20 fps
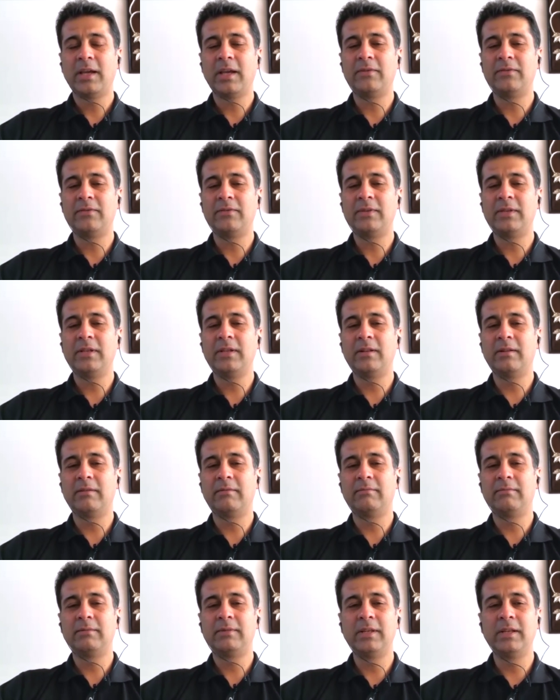I've
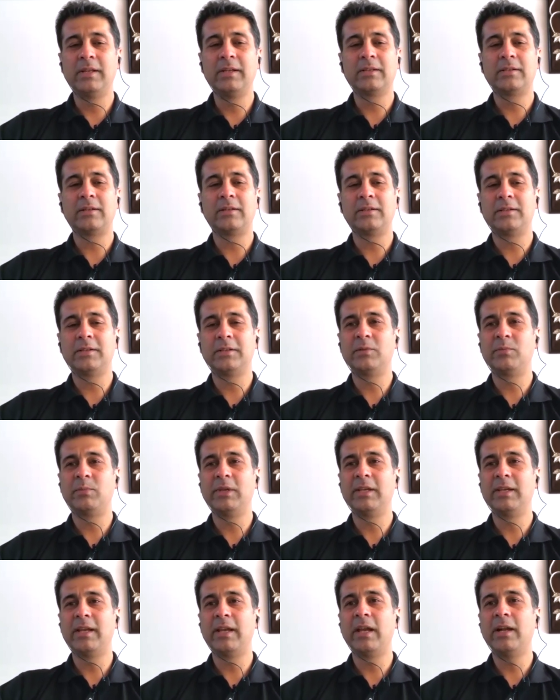seen senior citizens
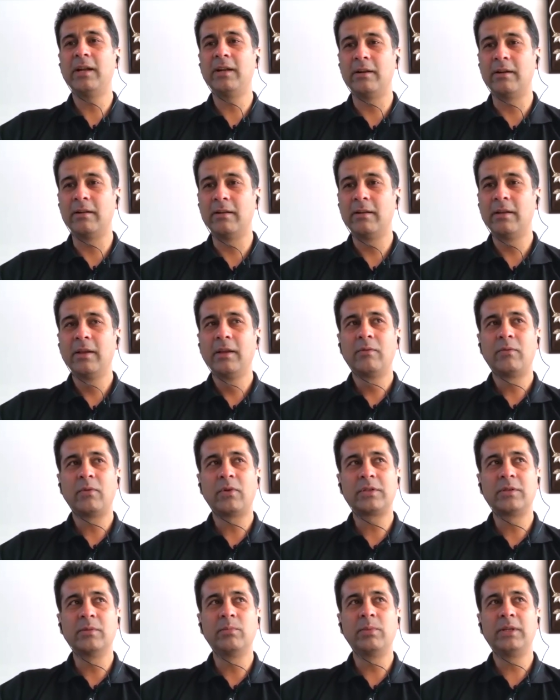being caned
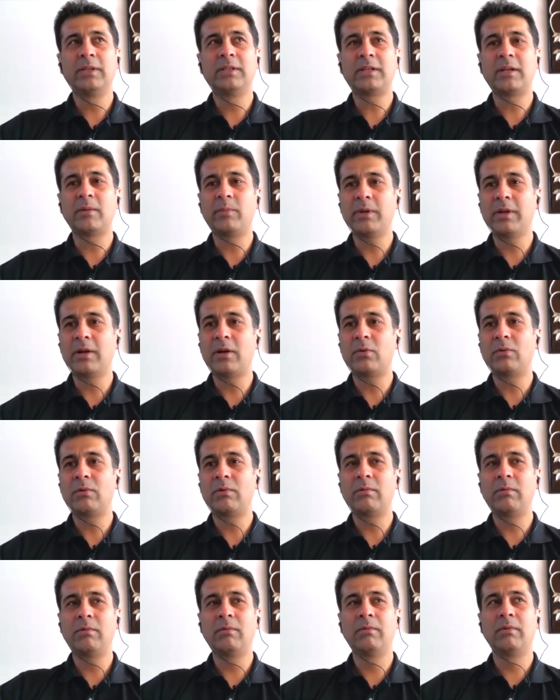for simply stepping out
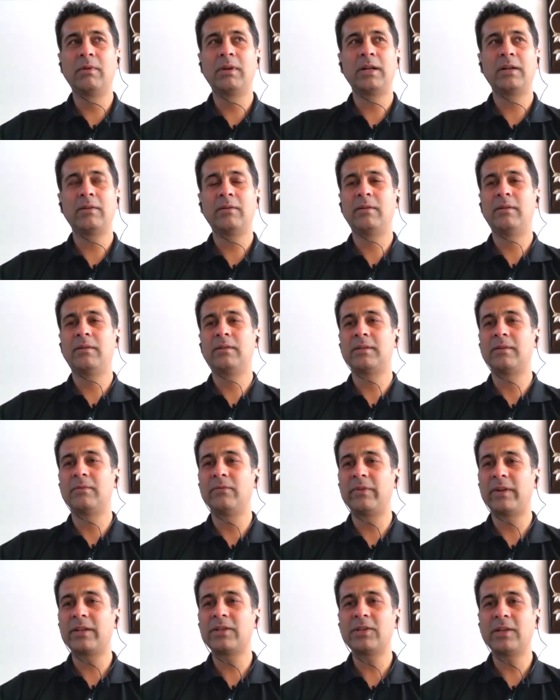to get a,
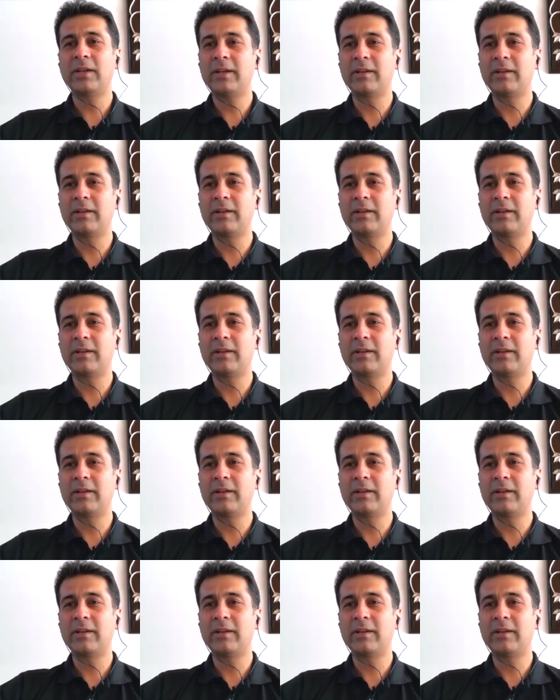some fresh